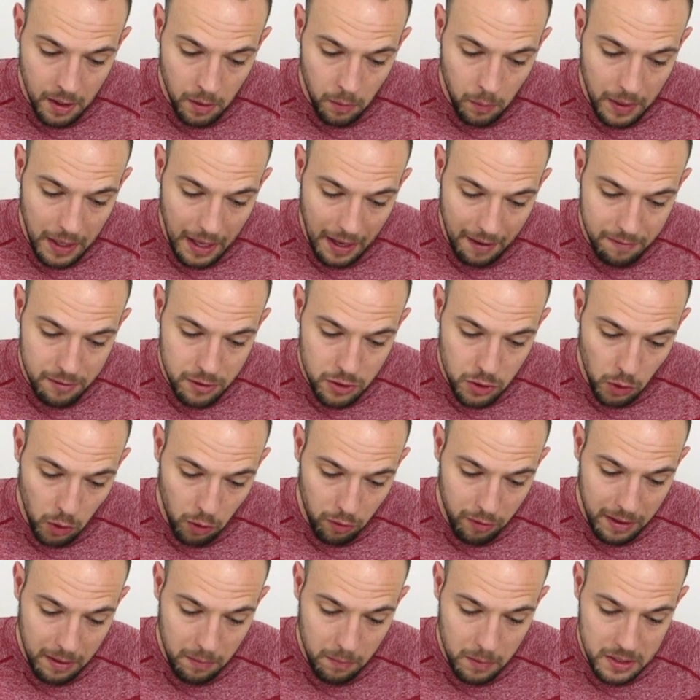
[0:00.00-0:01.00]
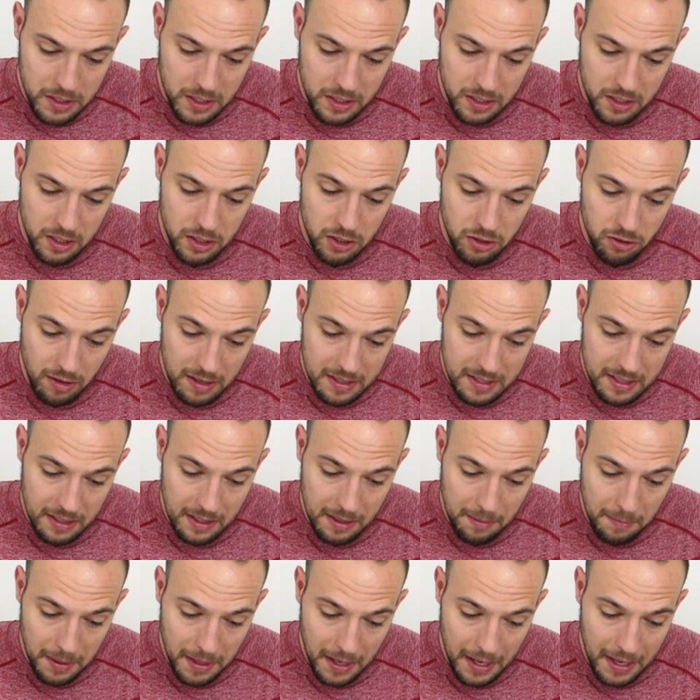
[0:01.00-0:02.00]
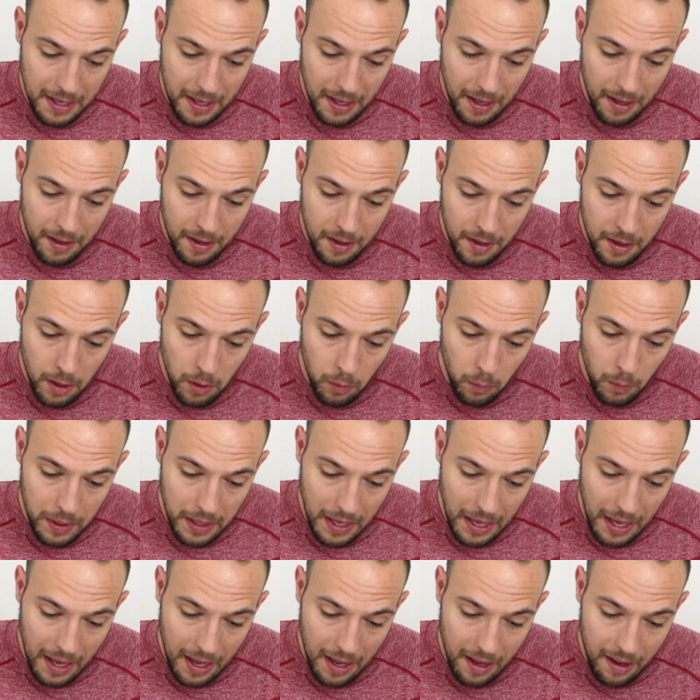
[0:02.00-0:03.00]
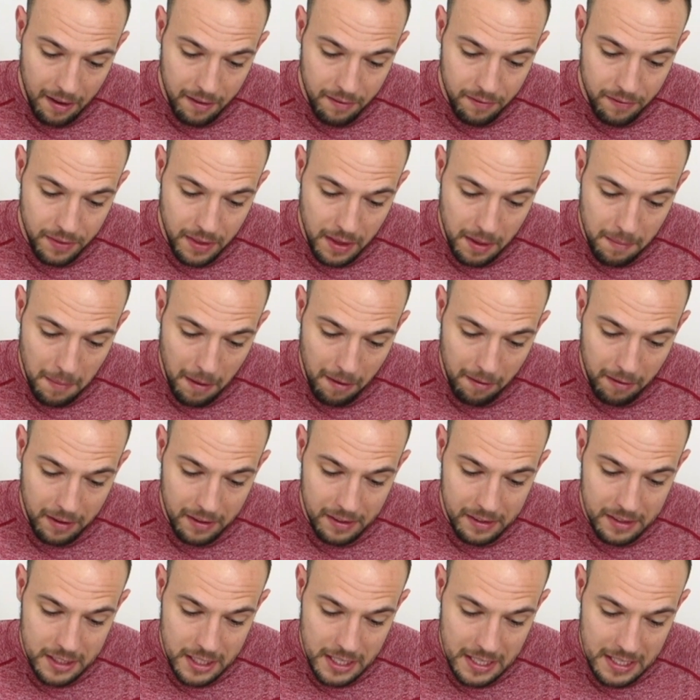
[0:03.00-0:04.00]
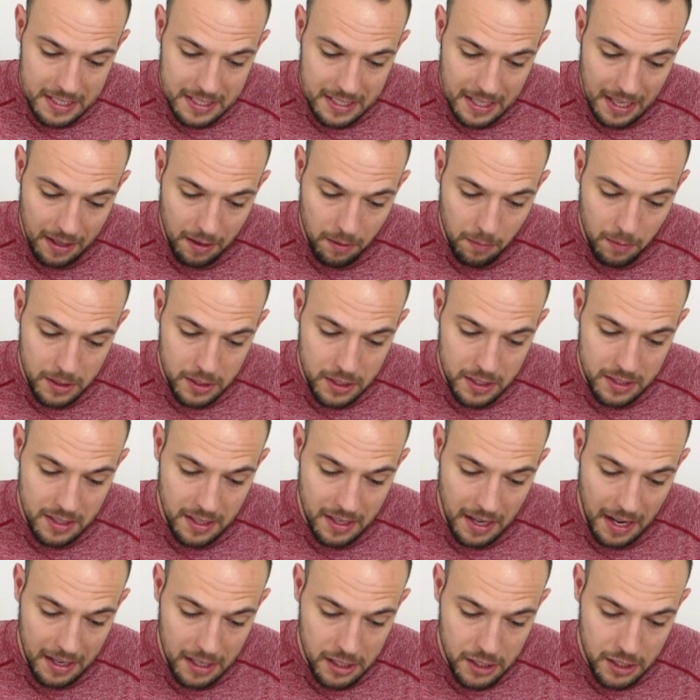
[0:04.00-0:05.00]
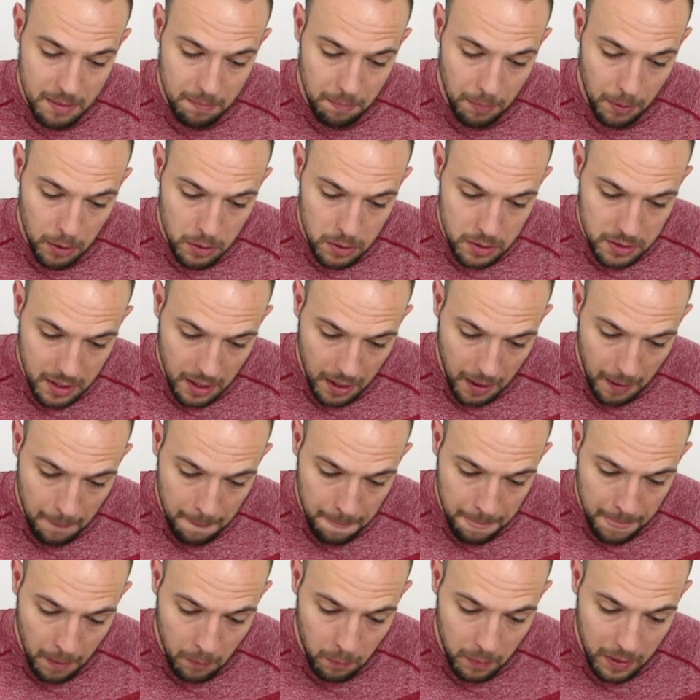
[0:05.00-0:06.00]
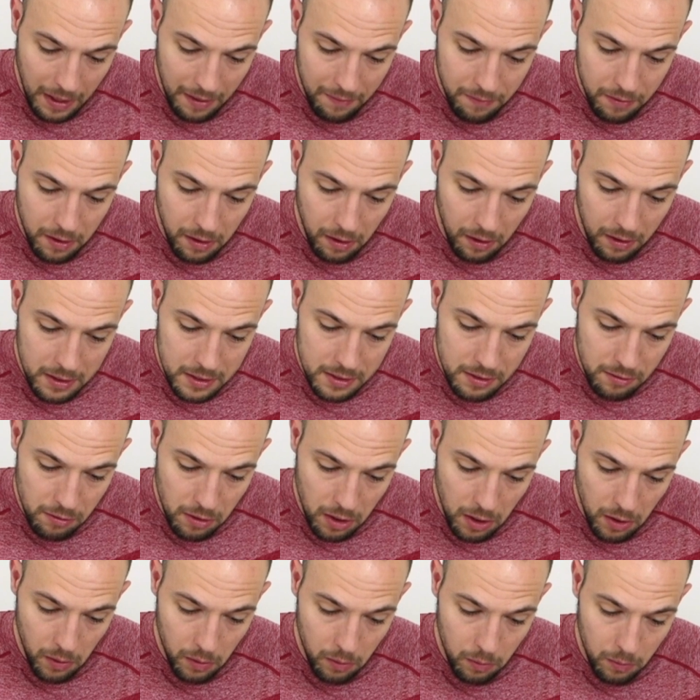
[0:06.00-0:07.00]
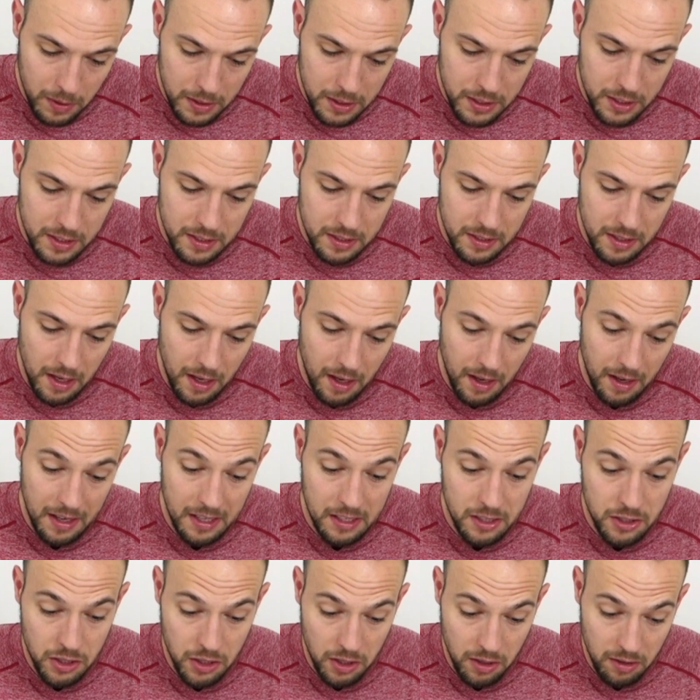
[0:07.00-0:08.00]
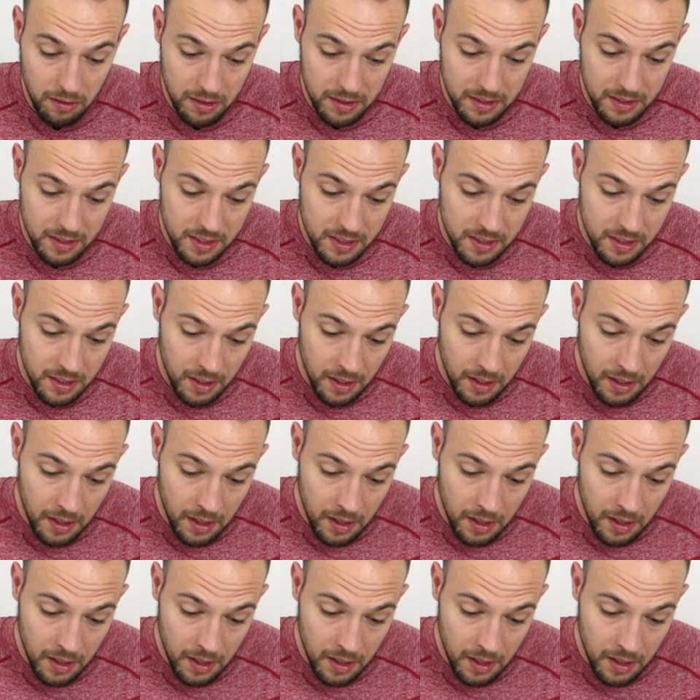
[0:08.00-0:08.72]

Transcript: We have taurine, which is a stress eliminator. We have the American ginseng, which is an energy booster. We have glycerol, which is endurance.